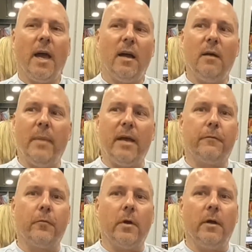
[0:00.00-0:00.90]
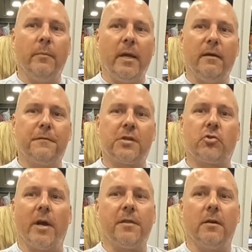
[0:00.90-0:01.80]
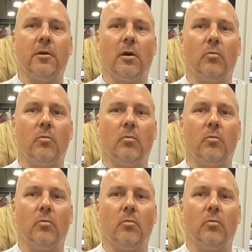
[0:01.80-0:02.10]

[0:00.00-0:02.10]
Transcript: Yeah, it may have strengthened her